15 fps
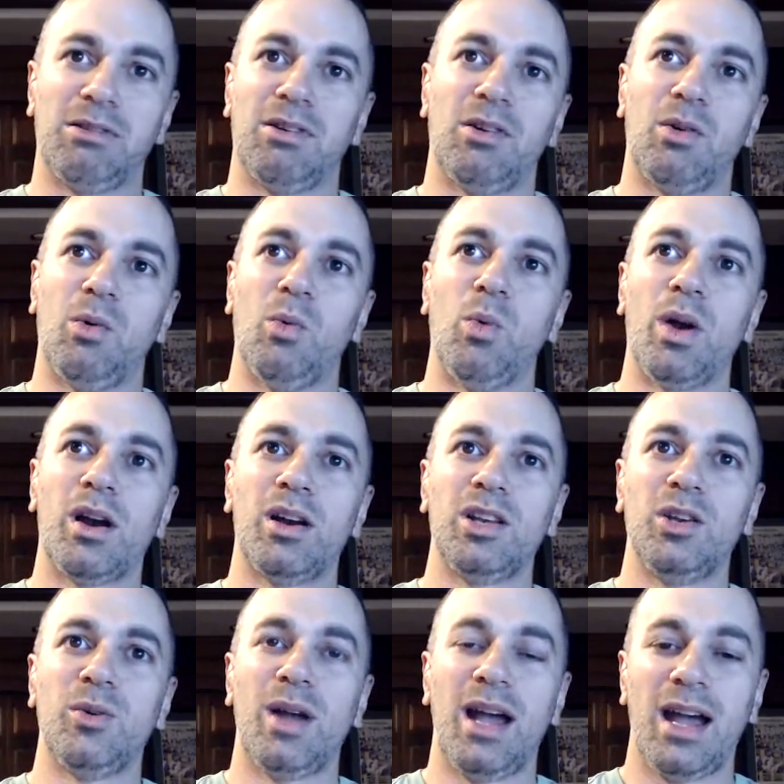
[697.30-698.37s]
where are
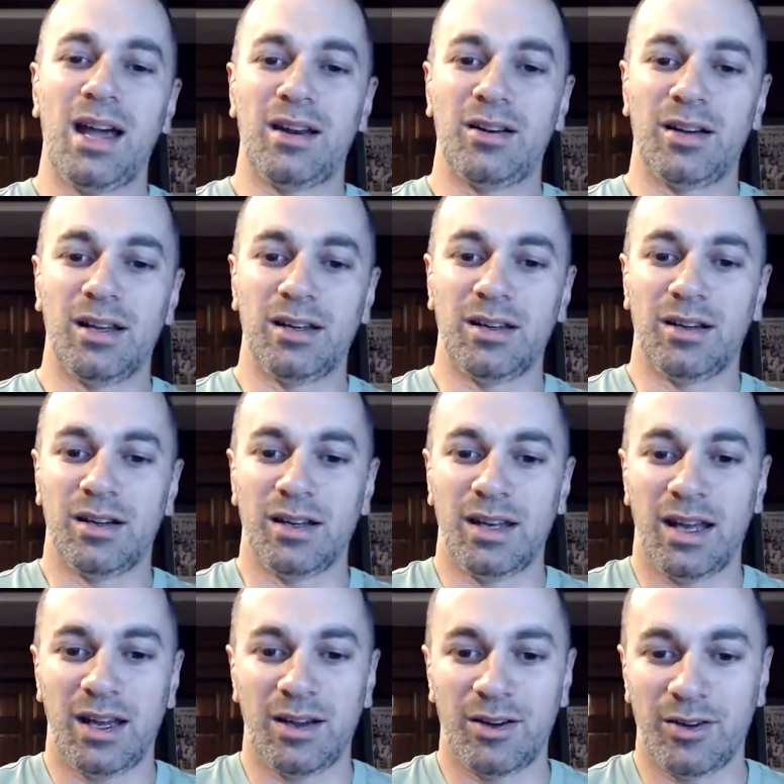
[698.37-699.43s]
you at on
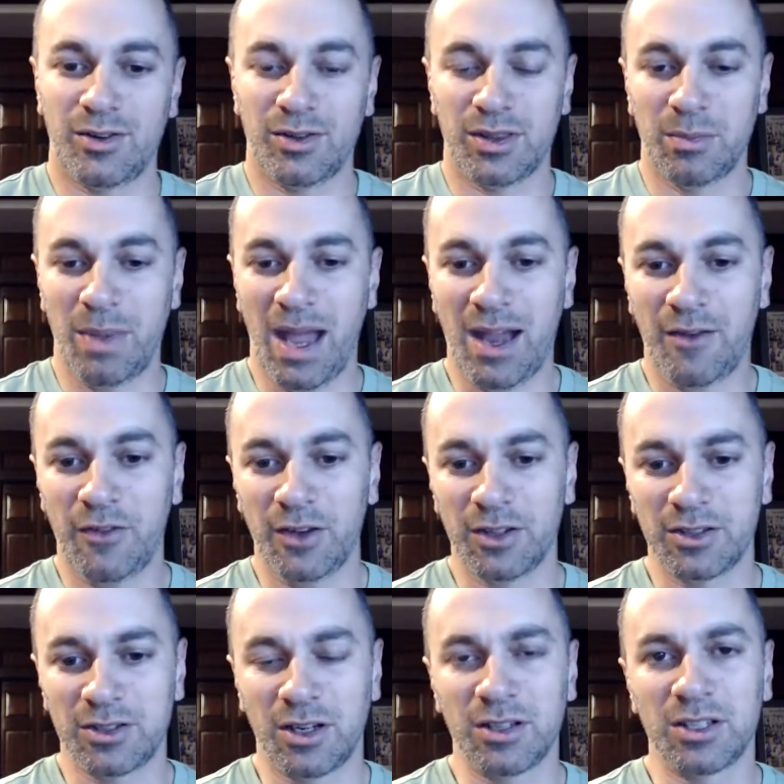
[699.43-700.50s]
how the backfield's
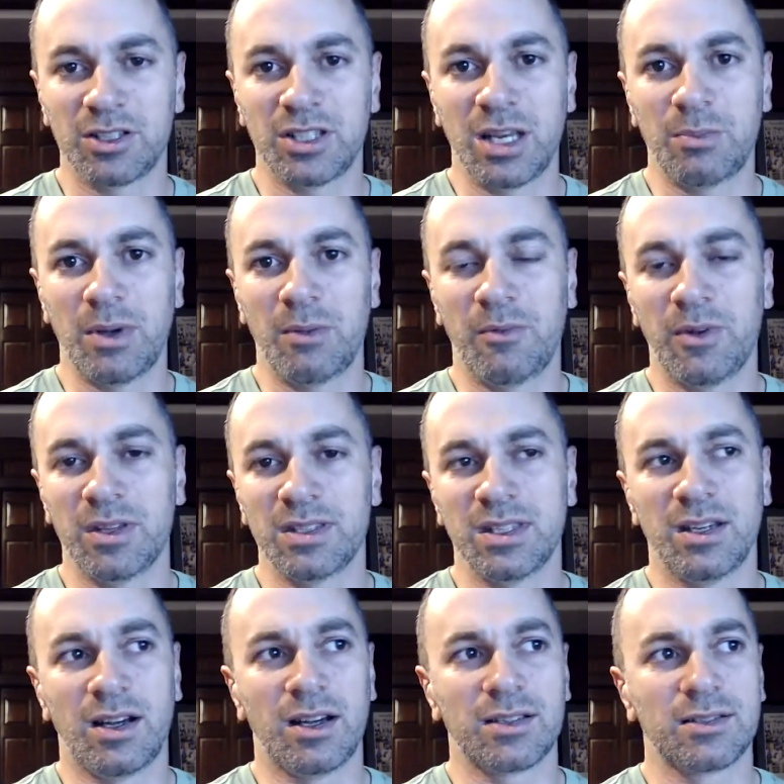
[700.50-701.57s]
starting to shape up for the
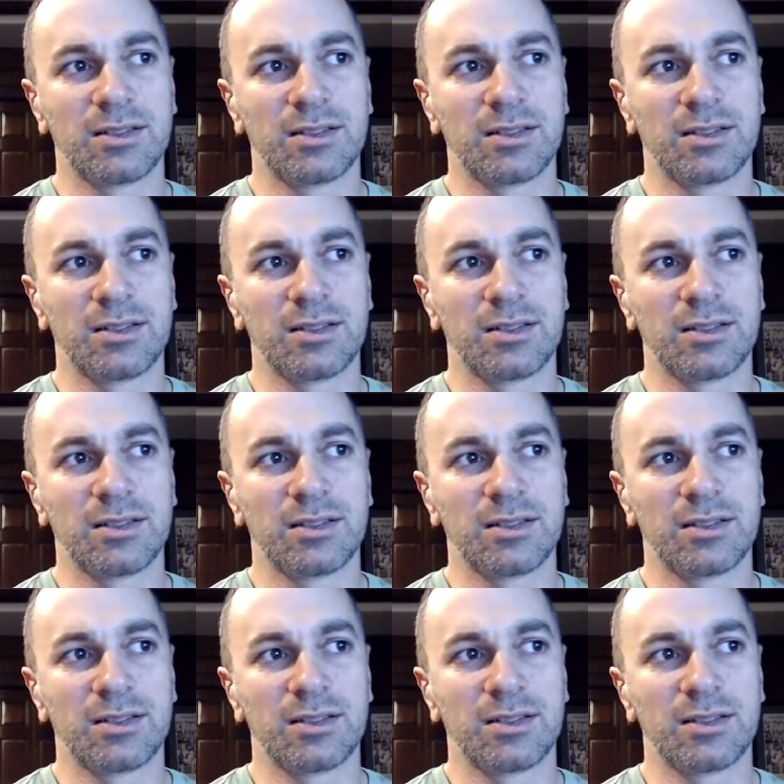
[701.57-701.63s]
Seahawks?